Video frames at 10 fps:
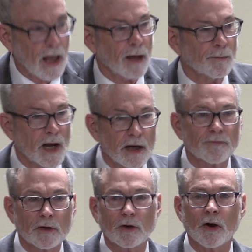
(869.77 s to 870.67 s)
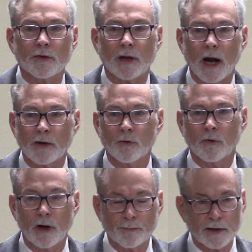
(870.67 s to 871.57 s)
And many of you know that I
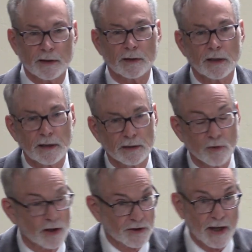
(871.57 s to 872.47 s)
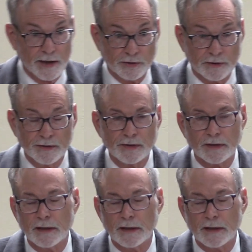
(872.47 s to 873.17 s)
grew up in Los Angeles.